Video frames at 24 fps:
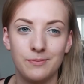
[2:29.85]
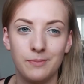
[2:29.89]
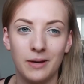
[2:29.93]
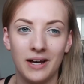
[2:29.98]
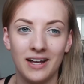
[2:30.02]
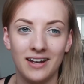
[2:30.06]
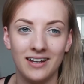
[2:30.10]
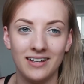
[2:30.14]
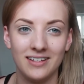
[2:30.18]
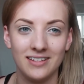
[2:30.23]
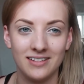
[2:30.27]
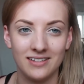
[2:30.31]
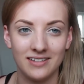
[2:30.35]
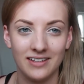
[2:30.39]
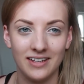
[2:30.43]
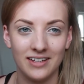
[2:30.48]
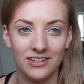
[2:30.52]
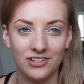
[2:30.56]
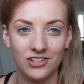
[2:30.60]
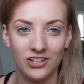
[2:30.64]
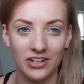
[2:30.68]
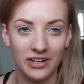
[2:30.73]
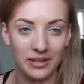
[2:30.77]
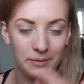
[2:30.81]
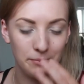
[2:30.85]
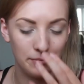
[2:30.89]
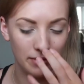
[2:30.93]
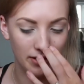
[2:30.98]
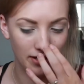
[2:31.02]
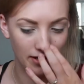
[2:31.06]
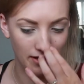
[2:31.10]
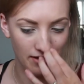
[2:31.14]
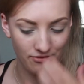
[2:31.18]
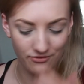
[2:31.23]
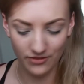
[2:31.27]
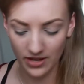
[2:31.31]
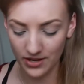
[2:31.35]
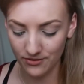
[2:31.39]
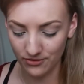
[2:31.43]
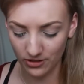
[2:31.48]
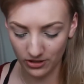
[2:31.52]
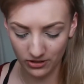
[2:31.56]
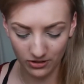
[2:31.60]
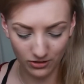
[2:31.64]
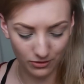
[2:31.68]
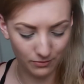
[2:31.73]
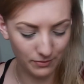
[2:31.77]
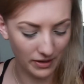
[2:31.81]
palette isn't actually my favourite gold.